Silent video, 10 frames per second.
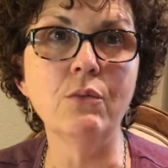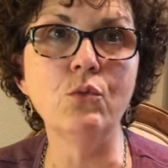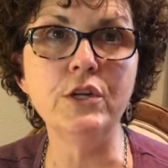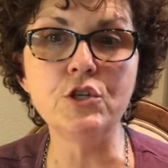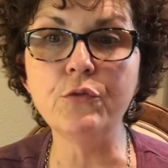
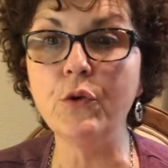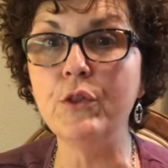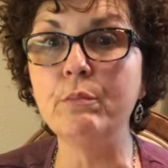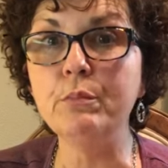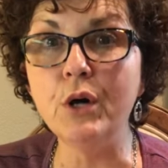which for
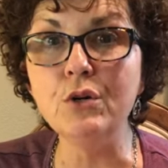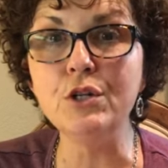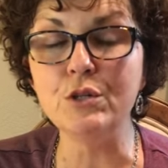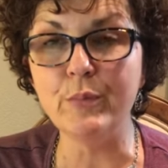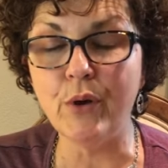the
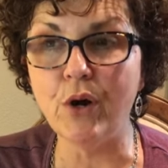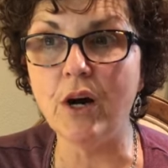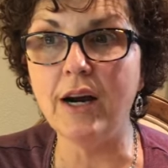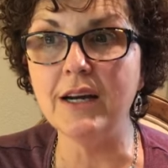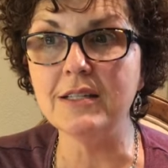most
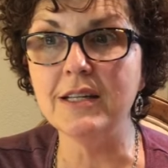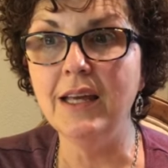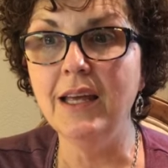part